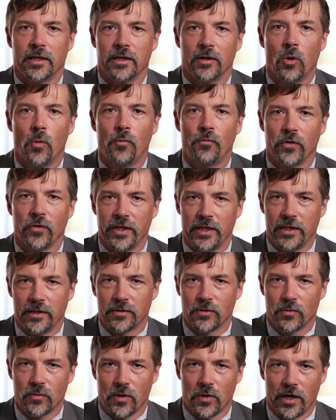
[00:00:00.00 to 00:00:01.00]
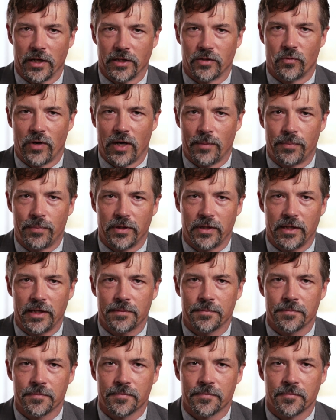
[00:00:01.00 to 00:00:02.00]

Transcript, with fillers: hopefully quite rapidly.